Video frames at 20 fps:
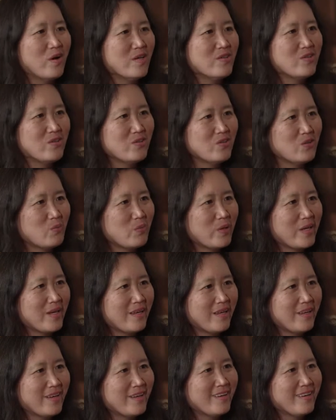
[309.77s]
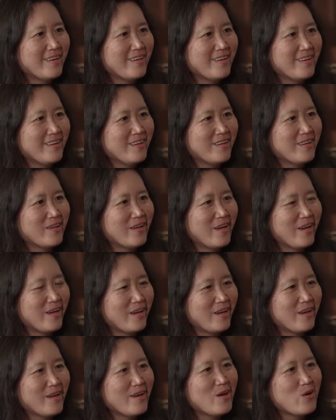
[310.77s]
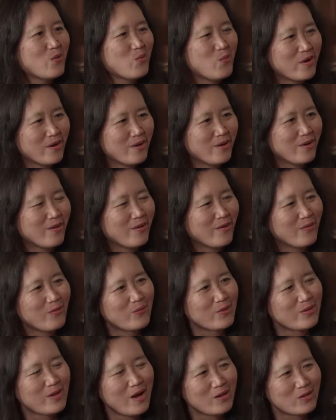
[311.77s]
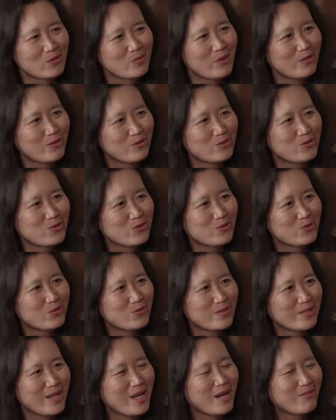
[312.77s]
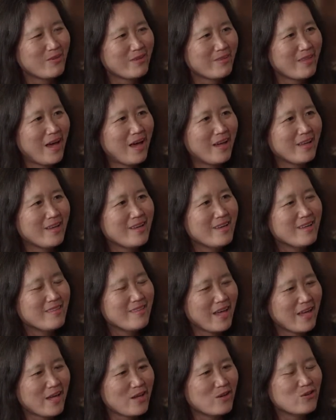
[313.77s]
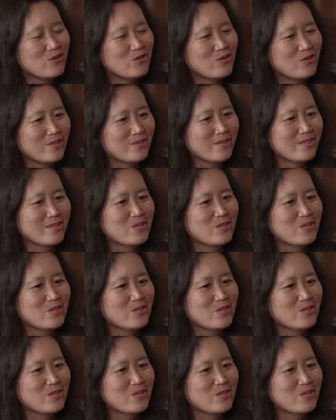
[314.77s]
wants you to be. Okay? Where we talked about the children, having that energy and the